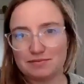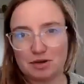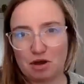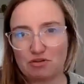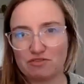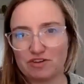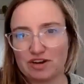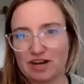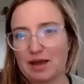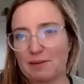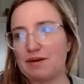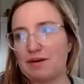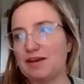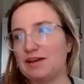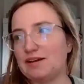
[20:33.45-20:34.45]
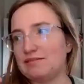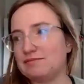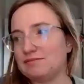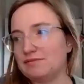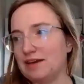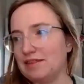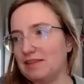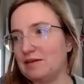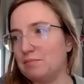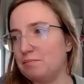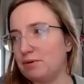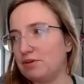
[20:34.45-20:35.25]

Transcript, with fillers: COVID happening, and then